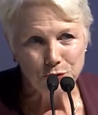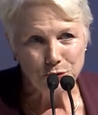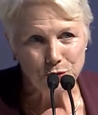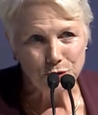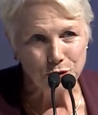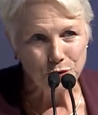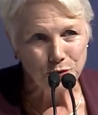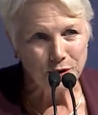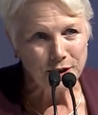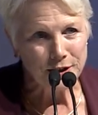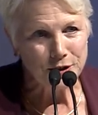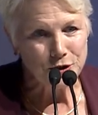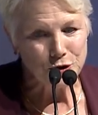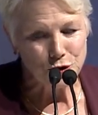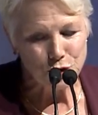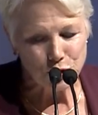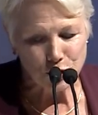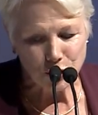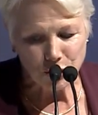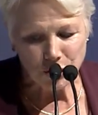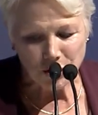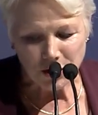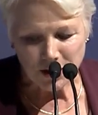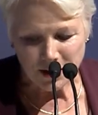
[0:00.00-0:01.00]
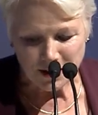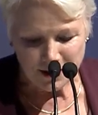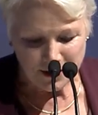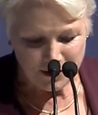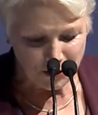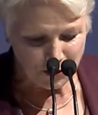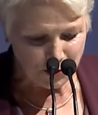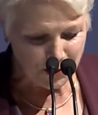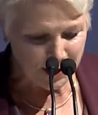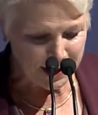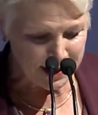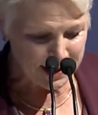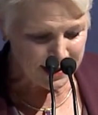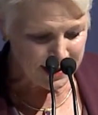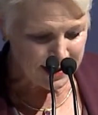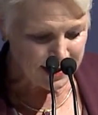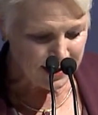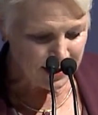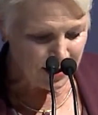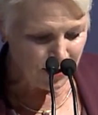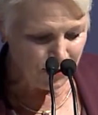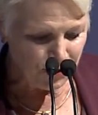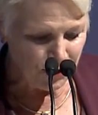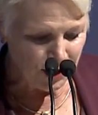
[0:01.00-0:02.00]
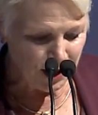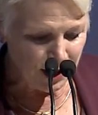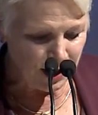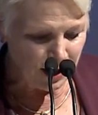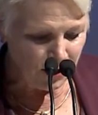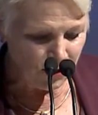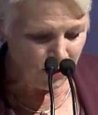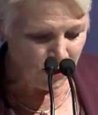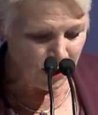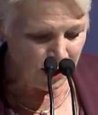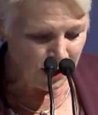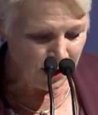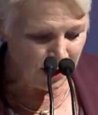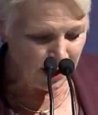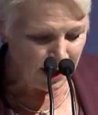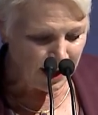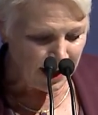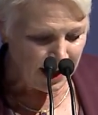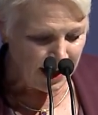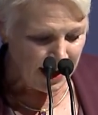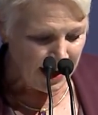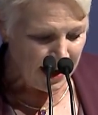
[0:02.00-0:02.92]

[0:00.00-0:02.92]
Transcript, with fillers: you to enjoy the rest of the evening,